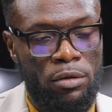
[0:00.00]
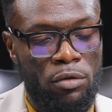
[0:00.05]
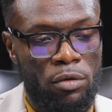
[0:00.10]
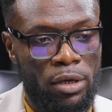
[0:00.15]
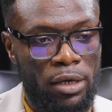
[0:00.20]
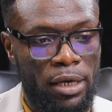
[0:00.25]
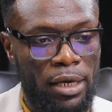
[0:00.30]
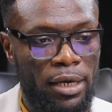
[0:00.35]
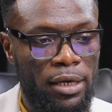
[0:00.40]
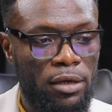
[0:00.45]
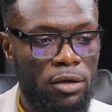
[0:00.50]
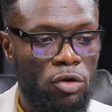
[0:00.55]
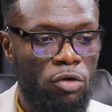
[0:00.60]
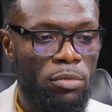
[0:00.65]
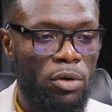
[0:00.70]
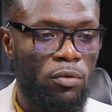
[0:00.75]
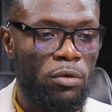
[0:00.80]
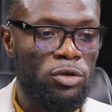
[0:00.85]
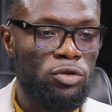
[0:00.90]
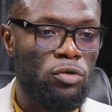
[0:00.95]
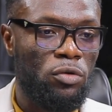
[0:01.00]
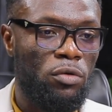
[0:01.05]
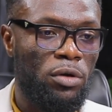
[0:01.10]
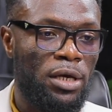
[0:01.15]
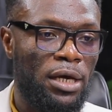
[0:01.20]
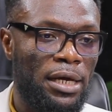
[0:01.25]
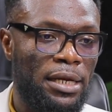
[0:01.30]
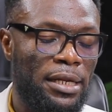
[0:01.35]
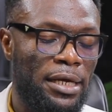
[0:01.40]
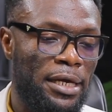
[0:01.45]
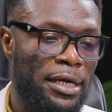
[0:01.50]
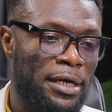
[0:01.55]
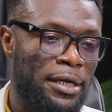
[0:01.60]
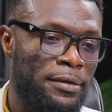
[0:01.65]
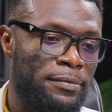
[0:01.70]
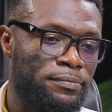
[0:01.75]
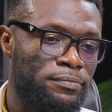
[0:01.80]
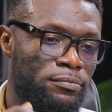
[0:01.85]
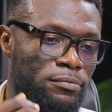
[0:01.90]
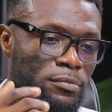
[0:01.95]
Okay, you may want to look at
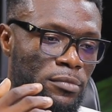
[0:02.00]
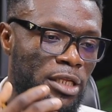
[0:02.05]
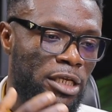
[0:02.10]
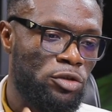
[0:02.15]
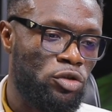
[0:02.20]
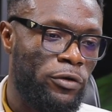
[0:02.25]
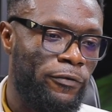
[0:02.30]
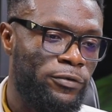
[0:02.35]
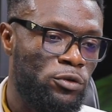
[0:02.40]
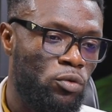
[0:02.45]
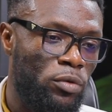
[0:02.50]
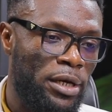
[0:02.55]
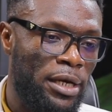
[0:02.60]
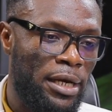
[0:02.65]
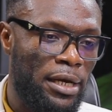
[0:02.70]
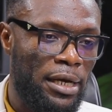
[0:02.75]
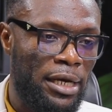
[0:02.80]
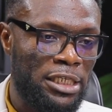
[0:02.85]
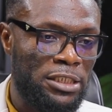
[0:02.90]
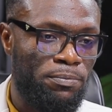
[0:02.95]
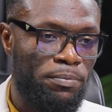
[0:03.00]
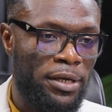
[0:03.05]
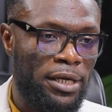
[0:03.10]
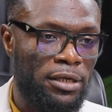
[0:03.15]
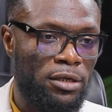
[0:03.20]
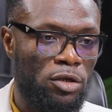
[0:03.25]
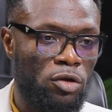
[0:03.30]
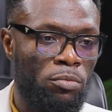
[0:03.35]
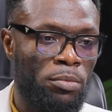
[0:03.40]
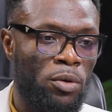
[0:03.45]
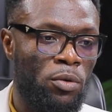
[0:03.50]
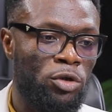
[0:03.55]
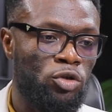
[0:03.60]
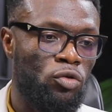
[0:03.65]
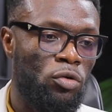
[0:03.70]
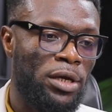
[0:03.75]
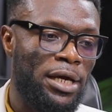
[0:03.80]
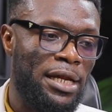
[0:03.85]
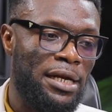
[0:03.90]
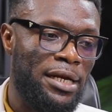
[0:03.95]
the software aspect. You may want
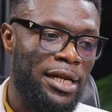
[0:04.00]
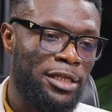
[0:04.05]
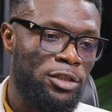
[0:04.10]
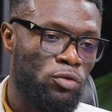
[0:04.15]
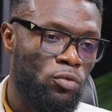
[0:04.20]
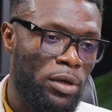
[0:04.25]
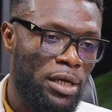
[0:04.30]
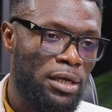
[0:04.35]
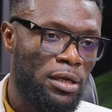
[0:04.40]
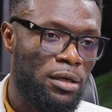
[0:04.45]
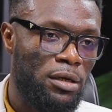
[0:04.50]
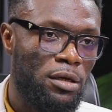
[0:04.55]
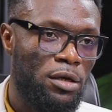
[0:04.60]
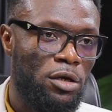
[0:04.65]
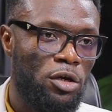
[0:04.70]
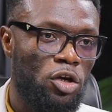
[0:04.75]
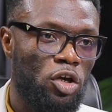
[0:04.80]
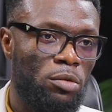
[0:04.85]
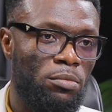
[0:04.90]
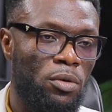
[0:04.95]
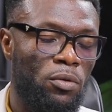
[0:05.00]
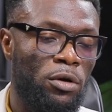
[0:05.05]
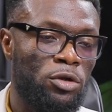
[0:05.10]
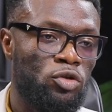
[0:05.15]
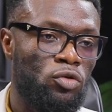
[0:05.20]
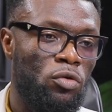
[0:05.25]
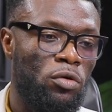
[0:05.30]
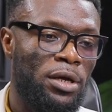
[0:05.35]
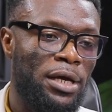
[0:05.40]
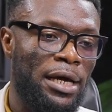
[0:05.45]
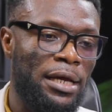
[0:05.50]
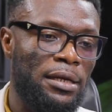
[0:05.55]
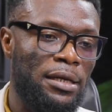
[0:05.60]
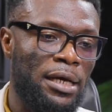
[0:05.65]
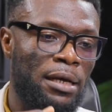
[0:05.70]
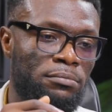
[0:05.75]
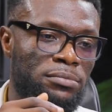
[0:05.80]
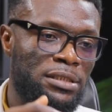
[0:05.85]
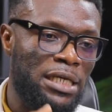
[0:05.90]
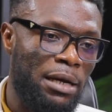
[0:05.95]
to look at network. You may want to look at
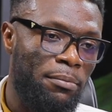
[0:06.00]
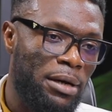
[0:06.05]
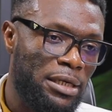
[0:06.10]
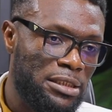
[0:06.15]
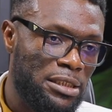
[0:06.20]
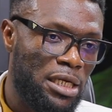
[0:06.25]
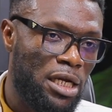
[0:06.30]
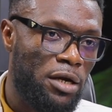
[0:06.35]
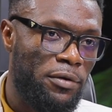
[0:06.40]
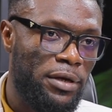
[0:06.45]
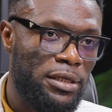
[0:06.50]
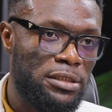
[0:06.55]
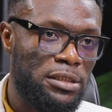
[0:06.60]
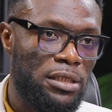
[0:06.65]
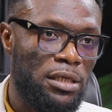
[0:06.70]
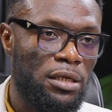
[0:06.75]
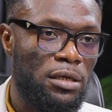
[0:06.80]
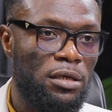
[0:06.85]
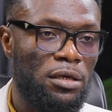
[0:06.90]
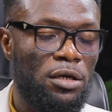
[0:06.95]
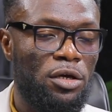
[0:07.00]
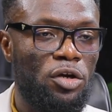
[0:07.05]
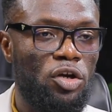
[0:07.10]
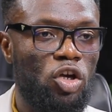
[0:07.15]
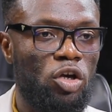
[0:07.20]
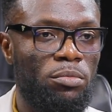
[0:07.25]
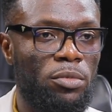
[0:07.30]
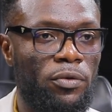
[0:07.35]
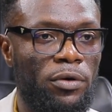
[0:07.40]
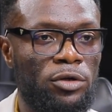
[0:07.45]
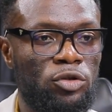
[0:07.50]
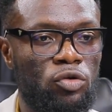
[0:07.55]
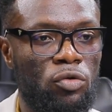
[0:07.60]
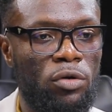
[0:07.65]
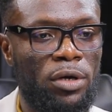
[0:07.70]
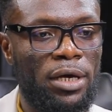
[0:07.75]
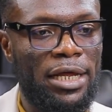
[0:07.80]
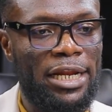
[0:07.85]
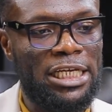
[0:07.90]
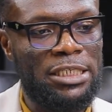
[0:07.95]
cyber security. You may want to
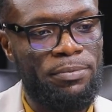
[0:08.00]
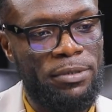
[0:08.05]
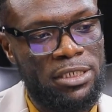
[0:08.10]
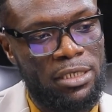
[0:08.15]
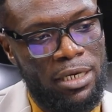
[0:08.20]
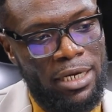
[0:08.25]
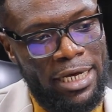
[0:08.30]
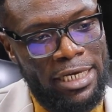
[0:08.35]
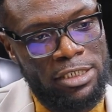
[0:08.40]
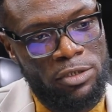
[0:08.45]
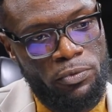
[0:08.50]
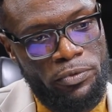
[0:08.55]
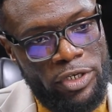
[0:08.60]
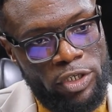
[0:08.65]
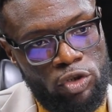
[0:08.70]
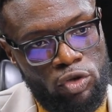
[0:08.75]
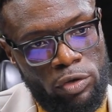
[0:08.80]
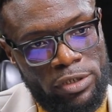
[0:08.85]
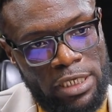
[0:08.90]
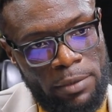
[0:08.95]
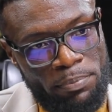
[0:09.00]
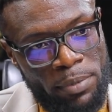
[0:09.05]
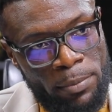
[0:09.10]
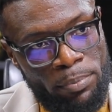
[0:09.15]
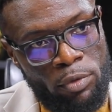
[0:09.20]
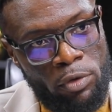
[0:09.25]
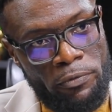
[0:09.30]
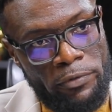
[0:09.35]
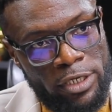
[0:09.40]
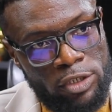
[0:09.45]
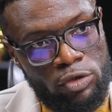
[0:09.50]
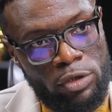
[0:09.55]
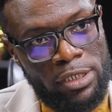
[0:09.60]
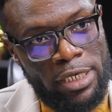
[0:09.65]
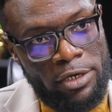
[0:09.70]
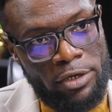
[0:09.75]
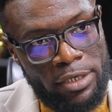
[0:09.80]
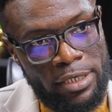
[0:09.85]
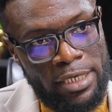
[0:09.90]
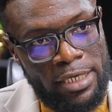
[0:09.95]
look at the specialized resource, the people resource
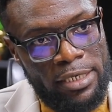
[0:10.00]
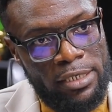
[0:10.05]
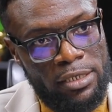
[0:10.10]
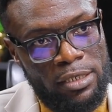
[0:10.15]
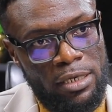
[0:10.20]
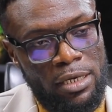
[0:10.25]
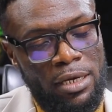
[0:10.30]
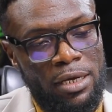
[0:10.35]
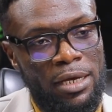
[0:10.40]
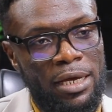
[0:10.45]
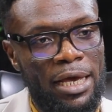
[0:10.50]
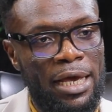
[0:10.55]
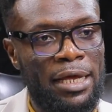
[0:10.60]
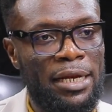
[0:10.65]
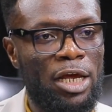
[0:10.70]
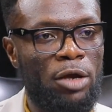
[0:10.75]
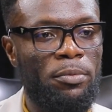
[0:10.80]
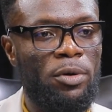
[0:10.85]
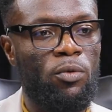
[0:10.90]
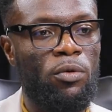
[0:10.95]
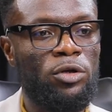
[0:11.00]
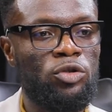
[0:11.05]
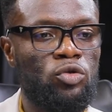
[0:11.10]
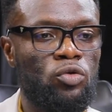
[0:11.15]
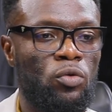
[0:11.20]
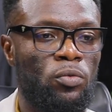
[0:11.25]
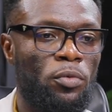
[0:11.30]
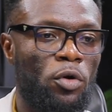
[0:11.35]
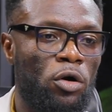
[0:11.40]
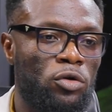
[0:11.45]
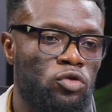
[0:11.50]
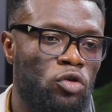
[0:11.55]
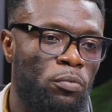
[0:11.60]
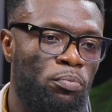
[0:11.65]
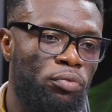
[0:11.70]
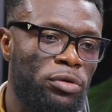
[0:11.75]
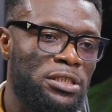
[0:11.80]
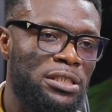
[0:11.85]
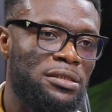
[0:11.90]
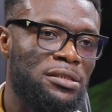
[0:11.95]
that you need. And then you may want to also
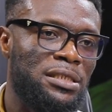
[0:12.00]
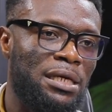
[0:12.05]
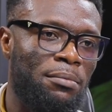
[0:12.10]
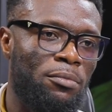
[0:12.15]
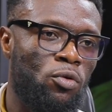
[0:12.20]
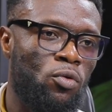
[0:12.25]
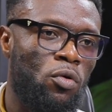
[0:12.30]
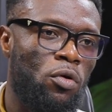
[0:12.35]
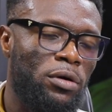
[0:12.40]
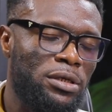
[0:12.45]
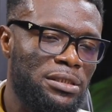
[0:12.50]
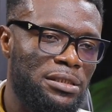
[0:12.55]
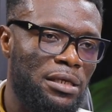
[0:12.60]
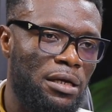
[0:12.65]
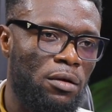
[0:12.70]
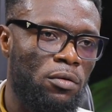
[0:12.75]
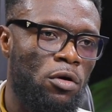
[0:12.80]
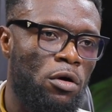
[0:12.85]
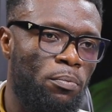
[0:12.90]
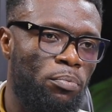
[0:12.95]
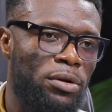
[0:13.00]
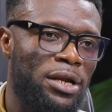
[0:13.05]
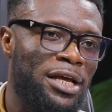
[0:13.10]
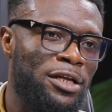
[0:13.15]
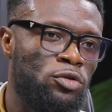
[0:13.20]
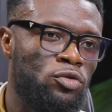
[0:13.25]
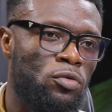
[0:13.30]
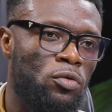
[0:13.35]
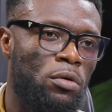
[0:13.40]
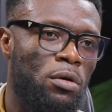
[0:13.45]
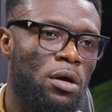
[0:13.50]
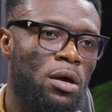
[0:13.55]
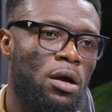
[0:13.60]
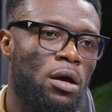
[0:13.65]
put in some cost component to